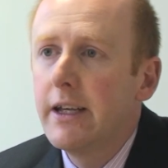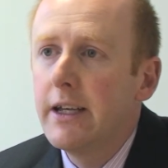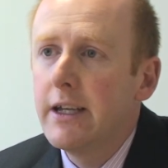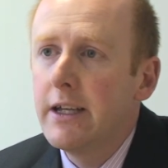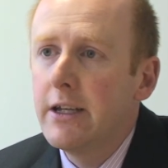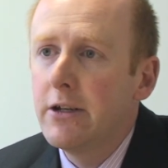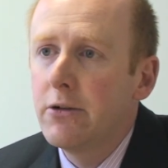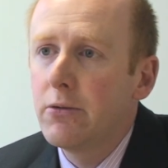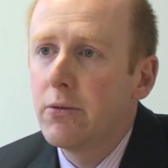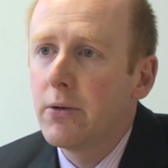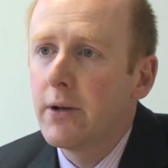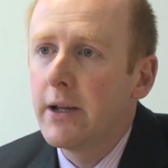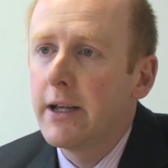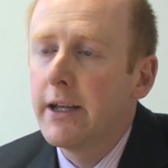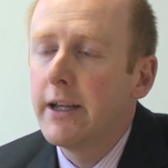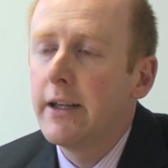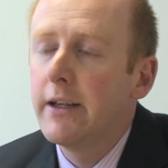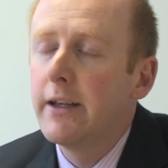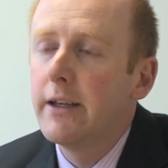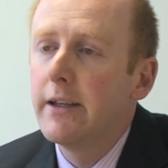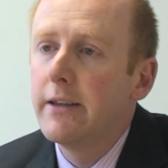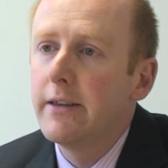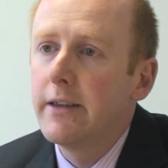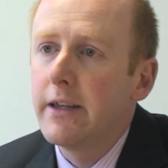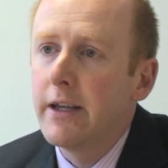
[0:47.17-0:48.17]
Equally,
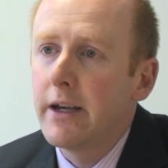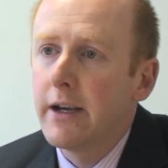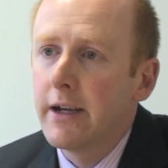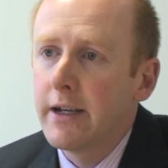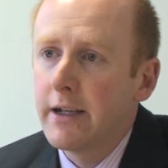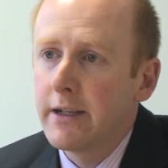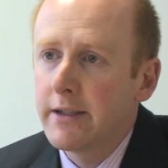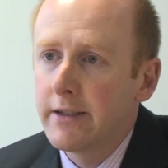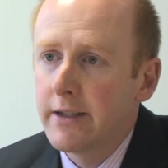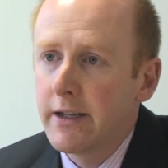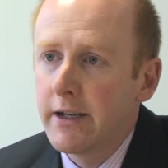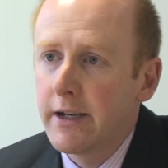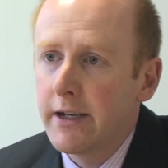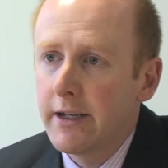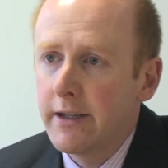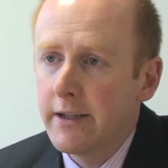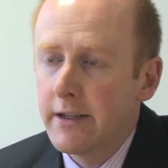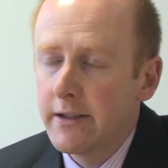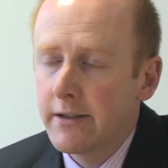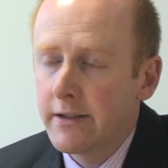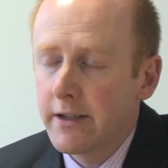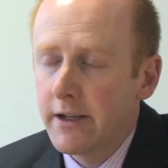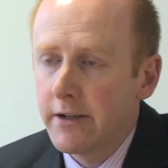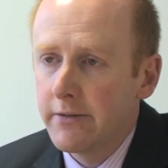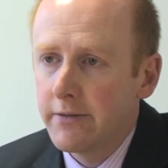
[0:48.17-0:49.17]
the ISI, the
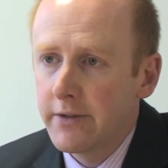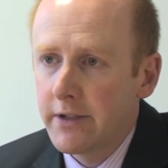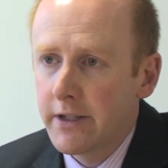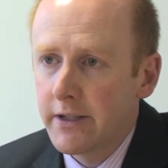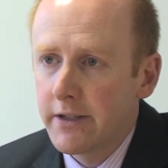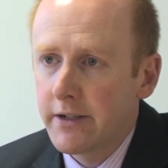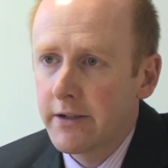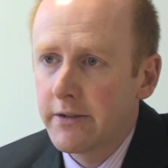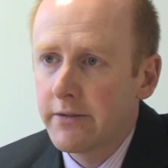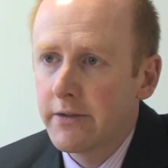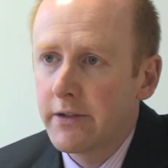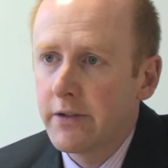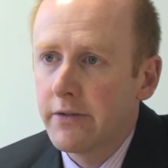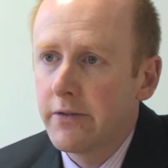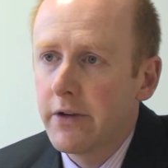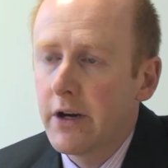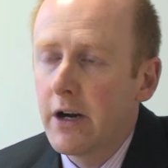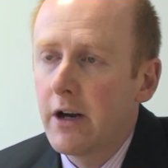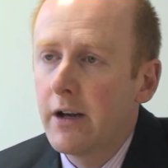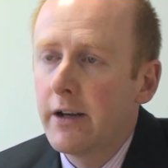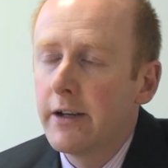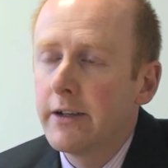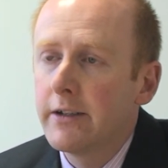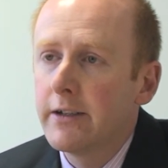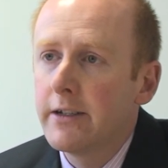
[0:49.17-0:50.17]
Insolvency Service of
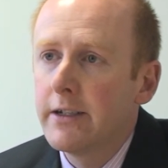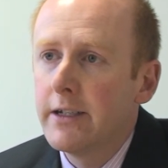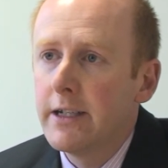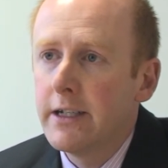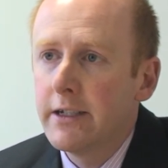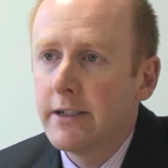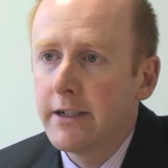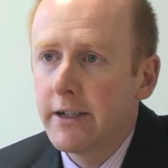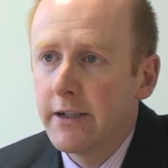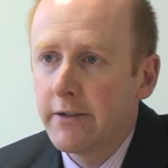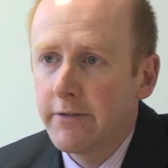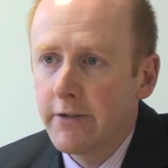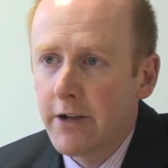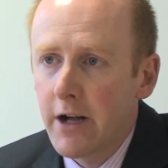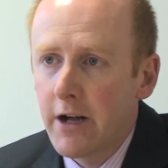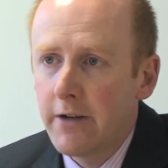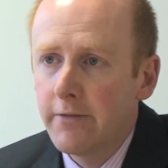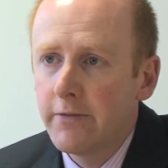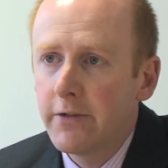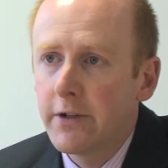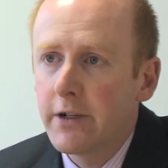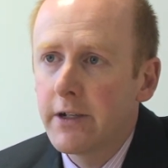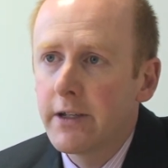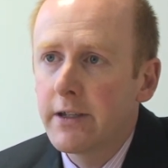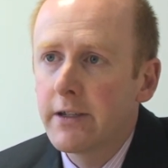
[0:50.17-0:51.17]
Ireland, need to have
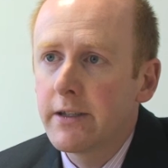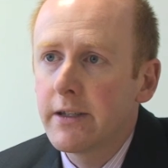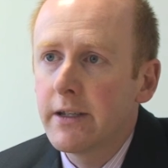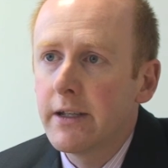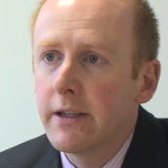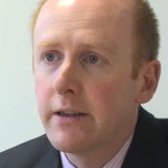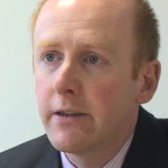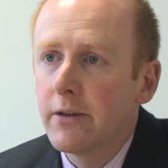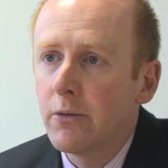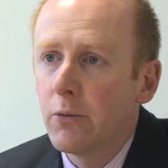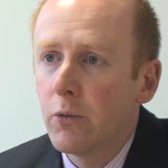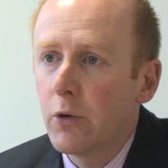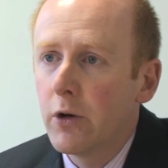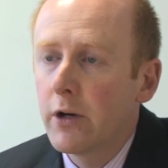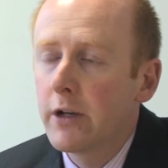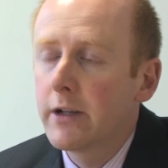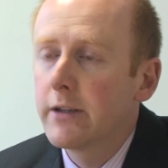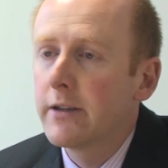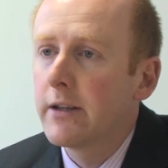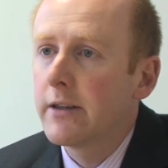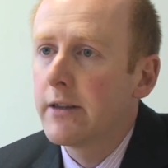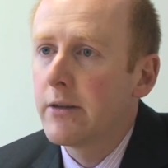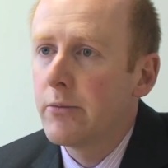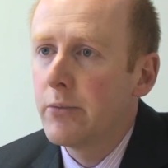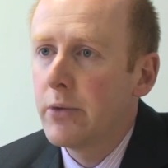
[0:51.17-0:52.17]
confidence in the work
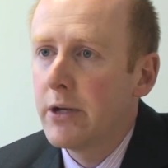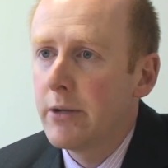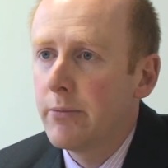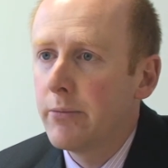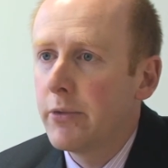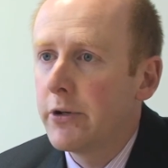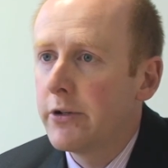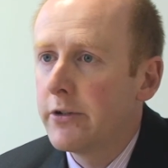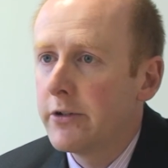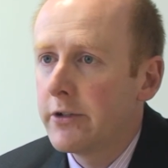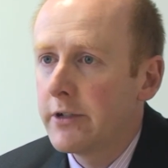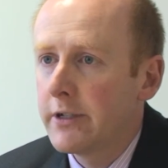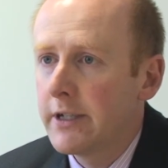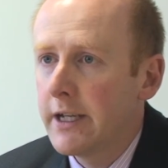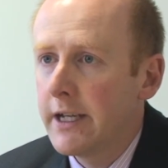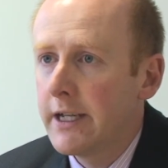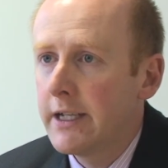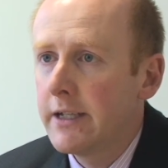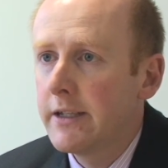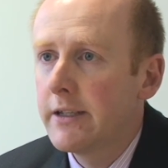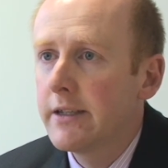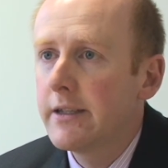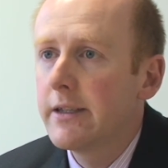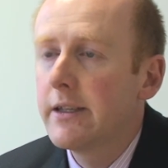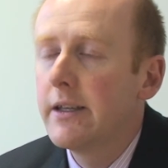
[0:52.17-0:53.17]
that the PIP
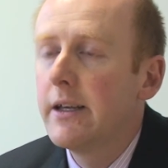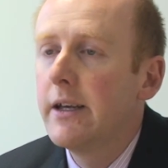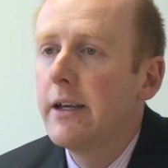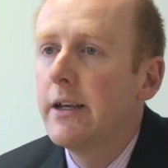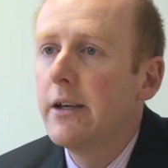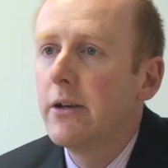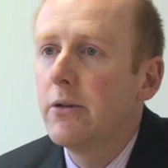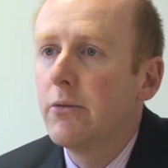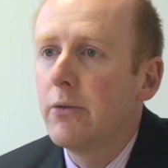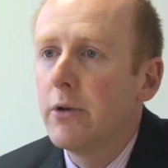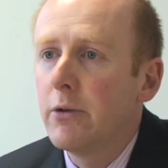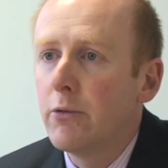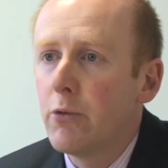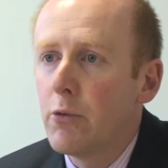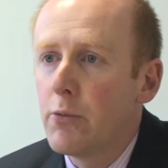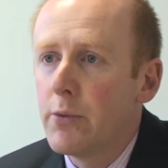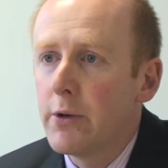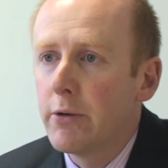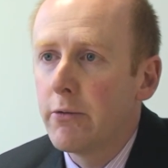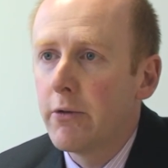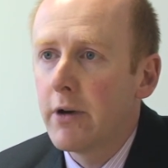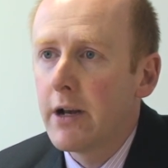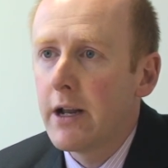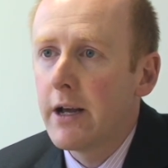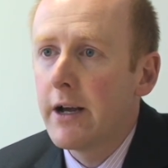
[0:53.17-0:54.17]
undertakes. We will
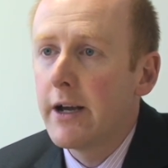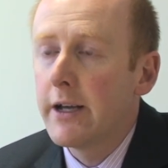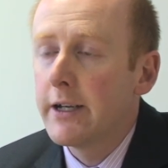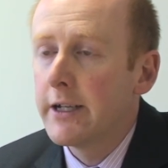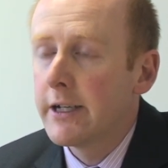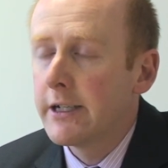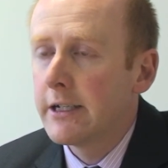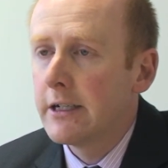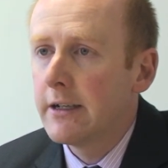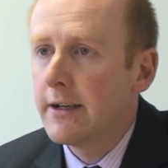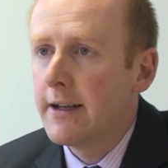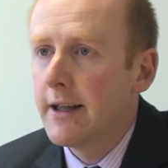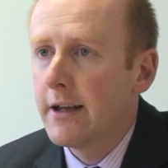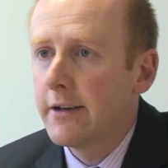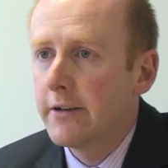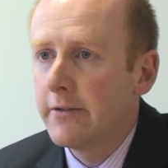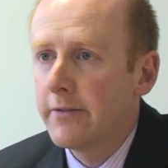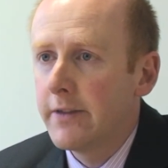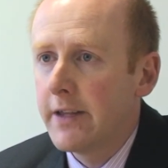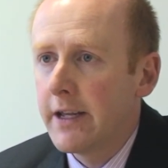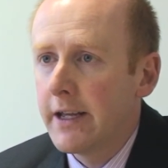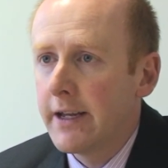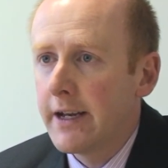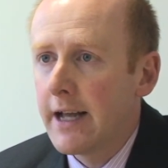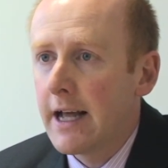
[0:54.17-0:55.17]
be relying on a lot of
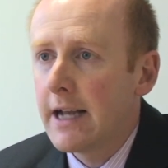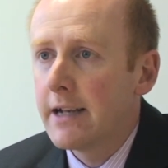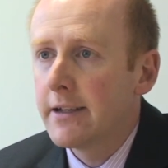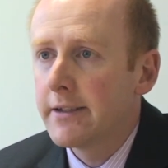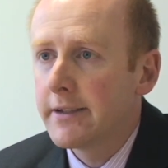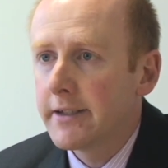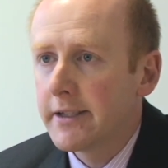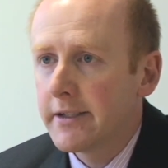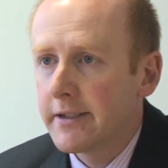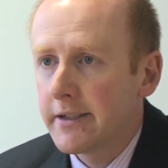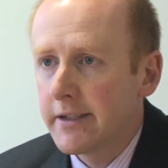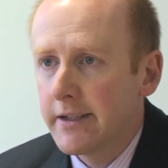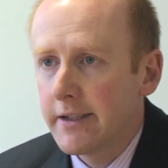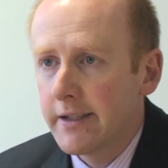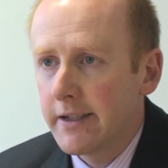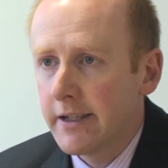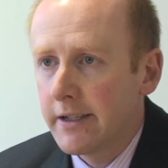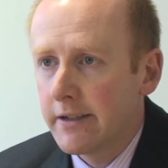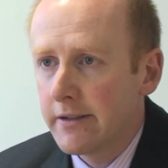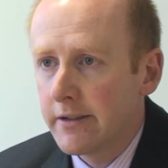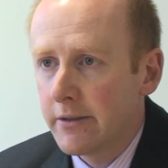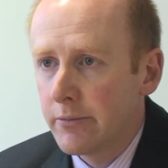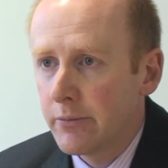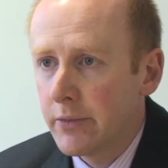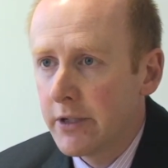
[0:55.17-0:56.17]
the analysis that
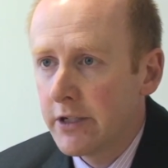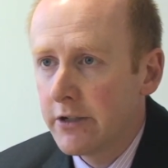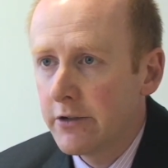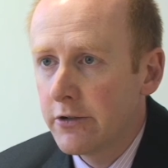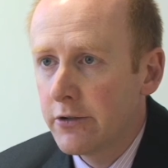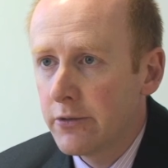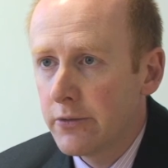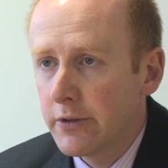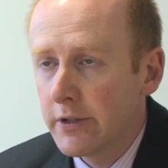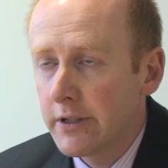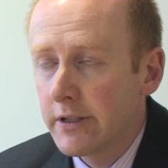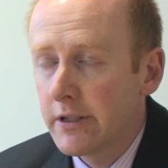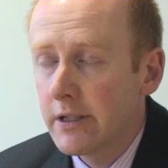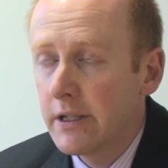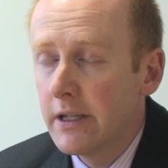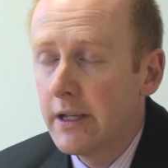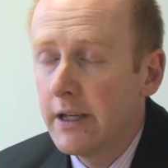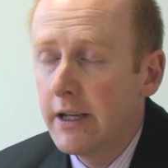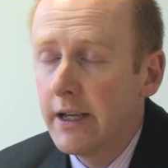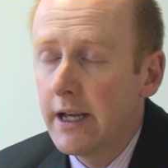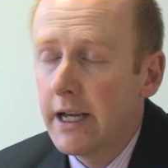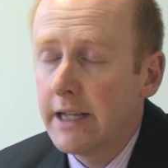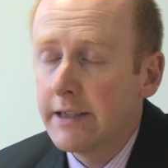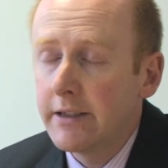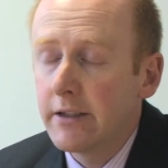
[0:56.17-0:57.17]
they submit to us,
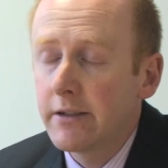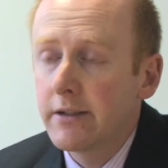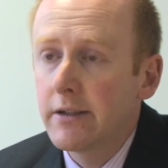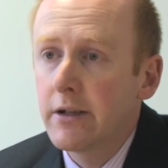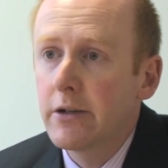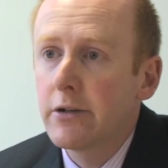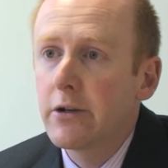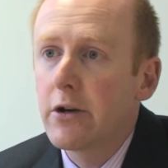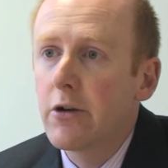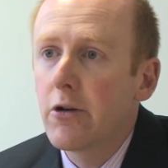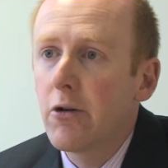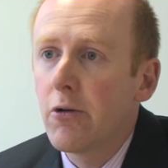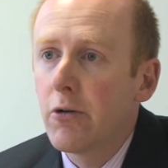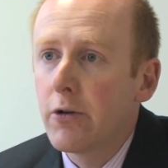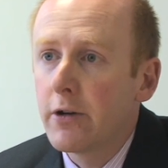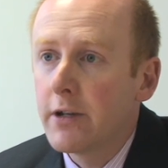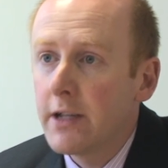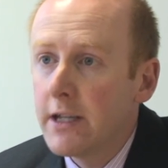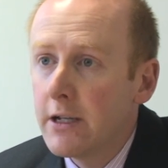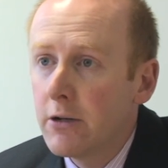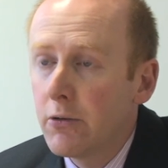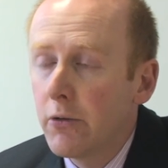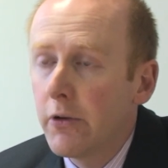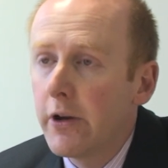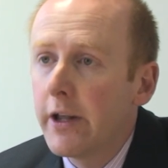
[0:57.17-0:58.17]
and the Circuit Court
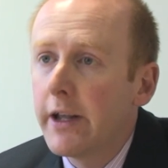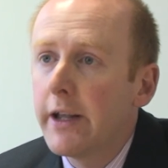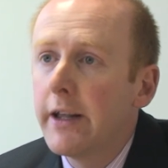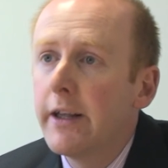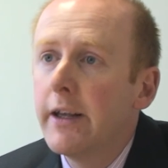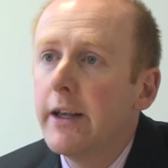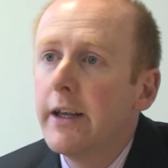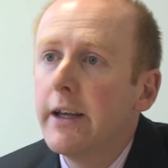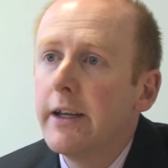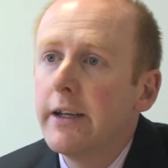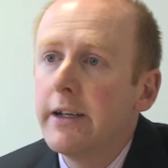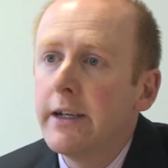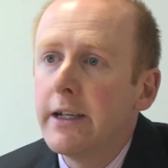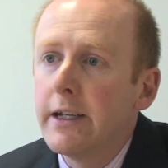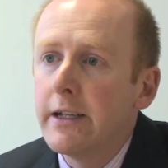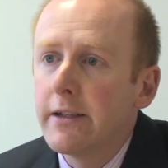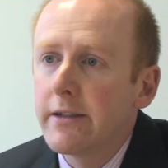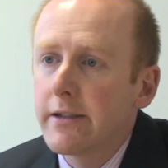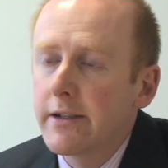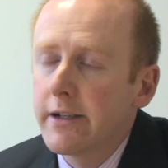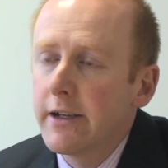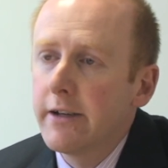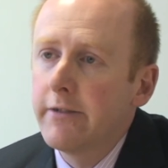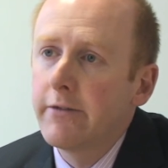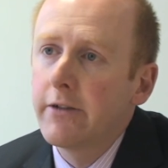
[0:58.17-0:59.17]
equally
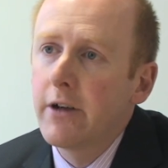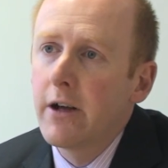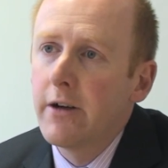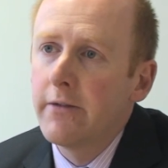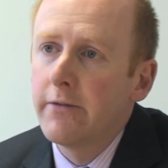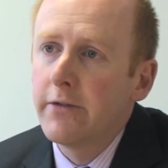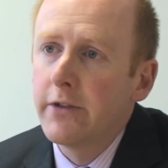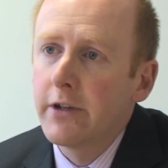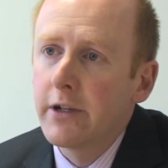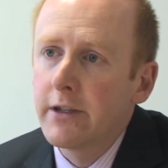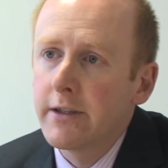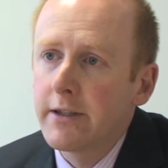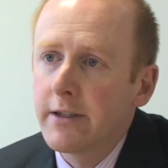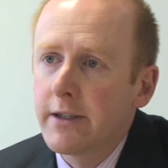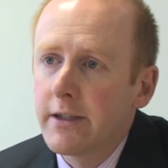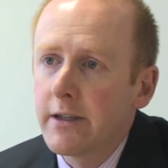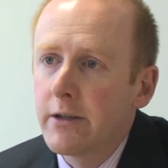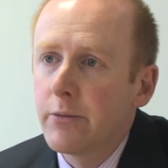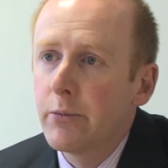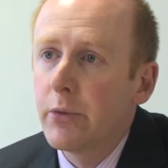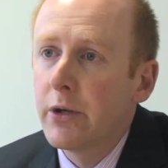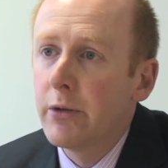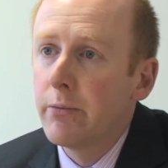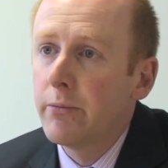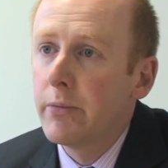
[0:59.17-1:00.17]
needs to have confidence in
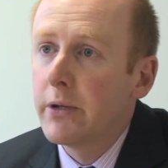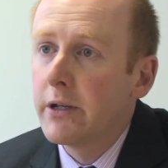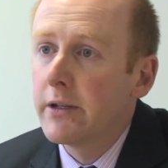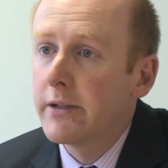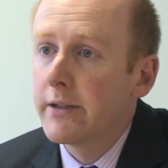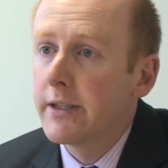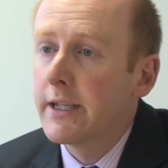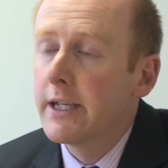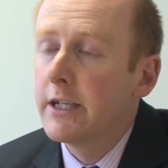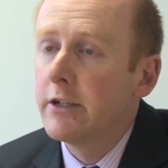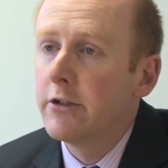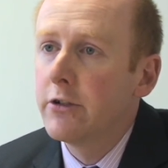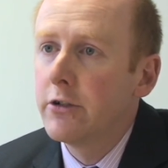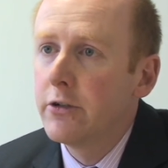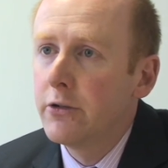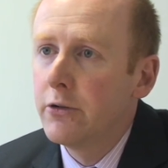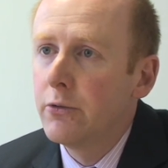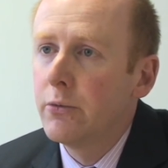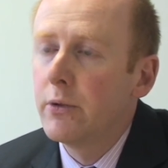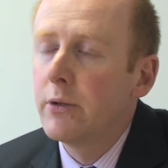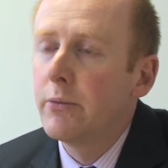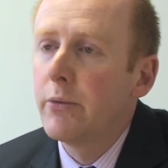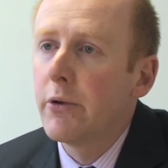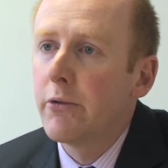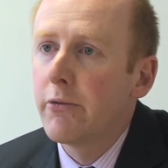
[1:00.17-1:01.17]
the PIP, because they too
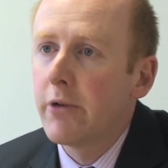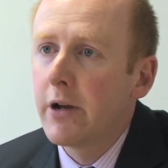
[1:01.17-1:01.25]
will be